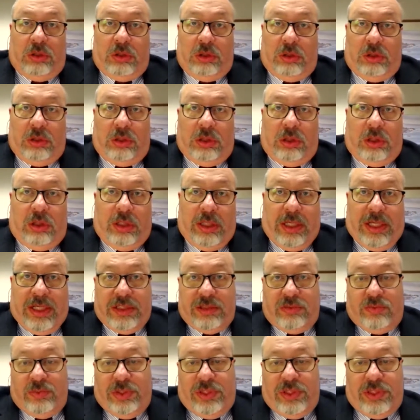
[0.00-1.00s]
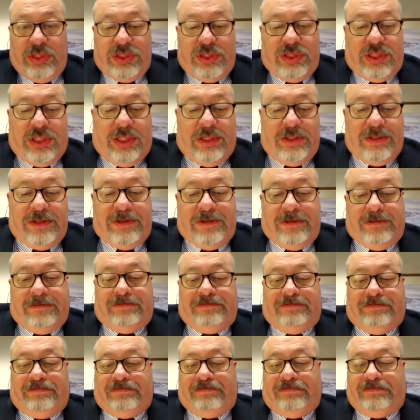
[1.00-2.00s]
Well, let me ask you a question
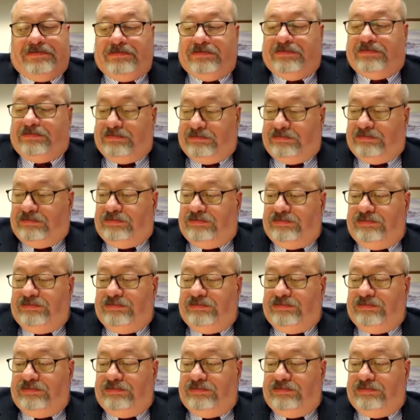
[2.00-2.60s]
if I could.